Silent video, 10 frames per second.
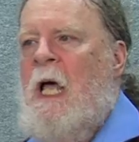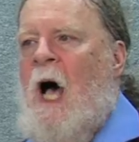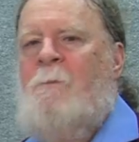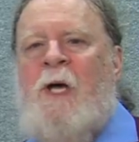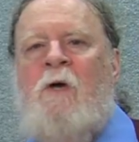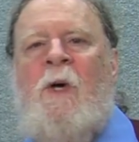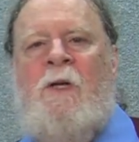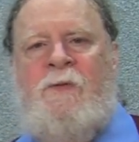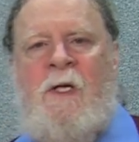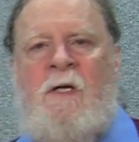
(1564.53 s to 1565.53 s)
a better way
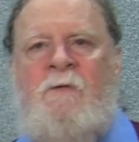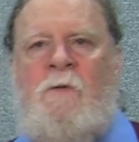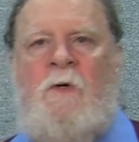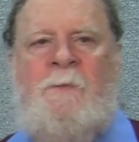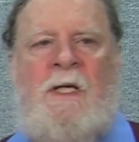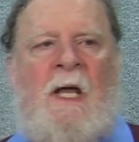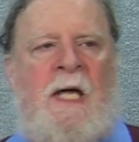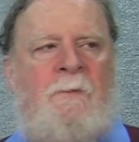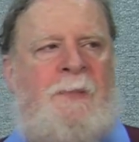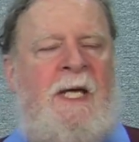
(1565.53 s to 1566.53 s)
to think of it would be
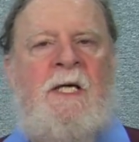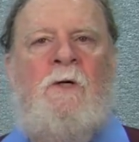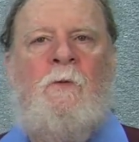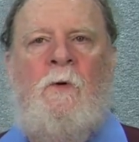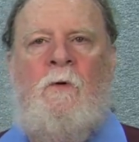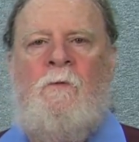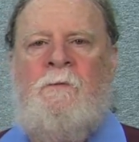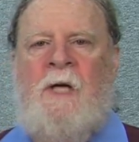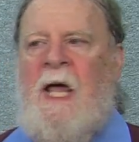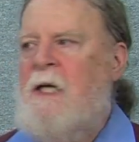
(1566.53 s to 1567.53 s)
like being in a
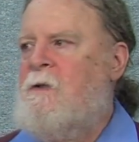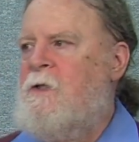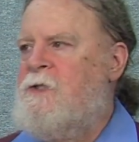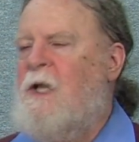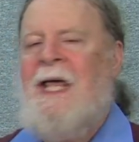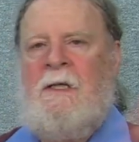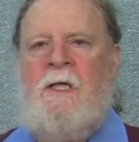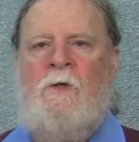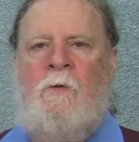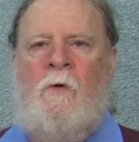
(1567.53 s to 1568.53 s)
room and there's light
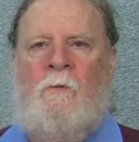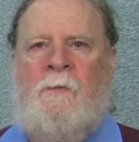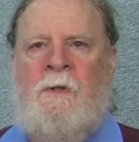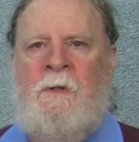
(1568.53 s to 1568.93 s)
in the room.